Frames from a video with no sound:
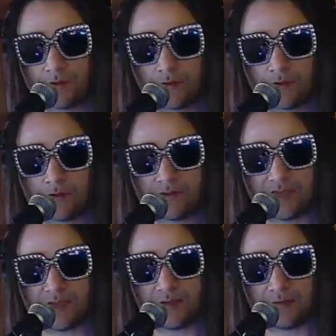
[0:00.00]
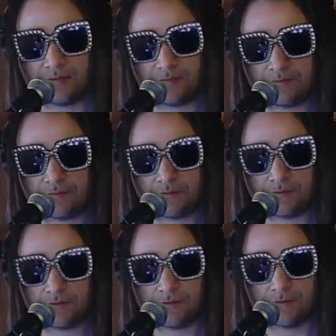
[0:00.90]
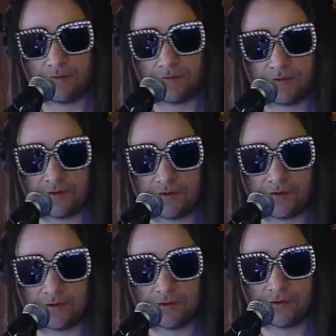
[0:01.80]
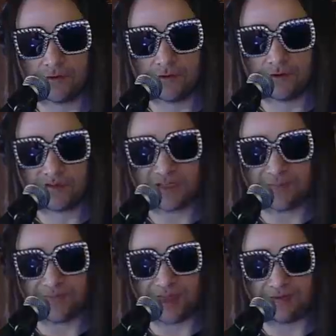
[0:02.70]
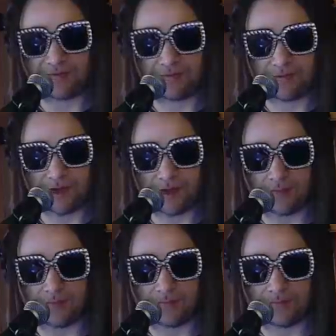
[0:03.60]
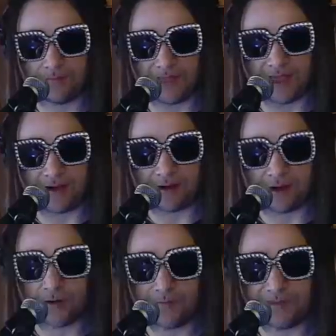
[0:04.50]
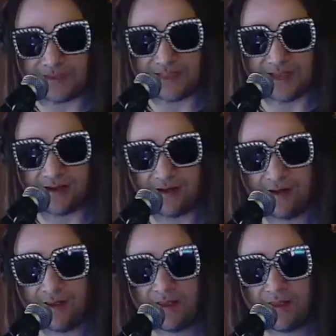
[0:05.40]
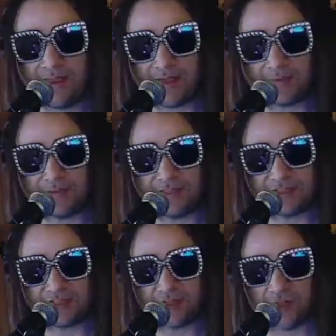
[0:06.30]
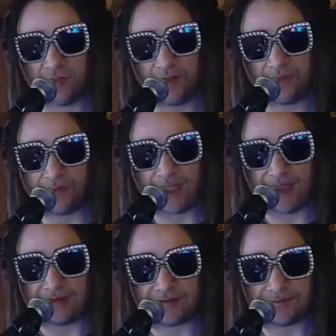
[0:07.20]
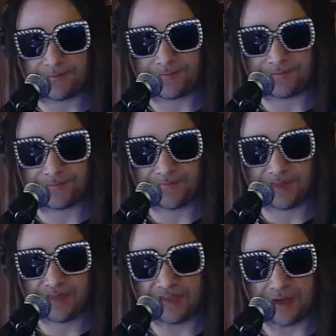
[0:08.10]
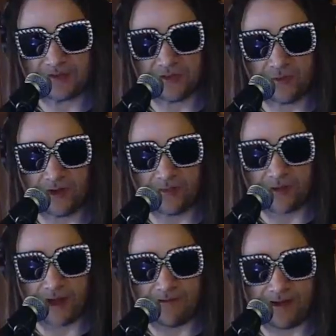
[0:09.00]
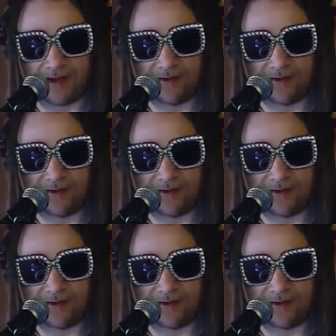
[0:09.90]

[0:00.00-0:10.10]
Down, over, skip that ladder, go up this ladder. X position's all the way to the right. See how it's all the way to the right now?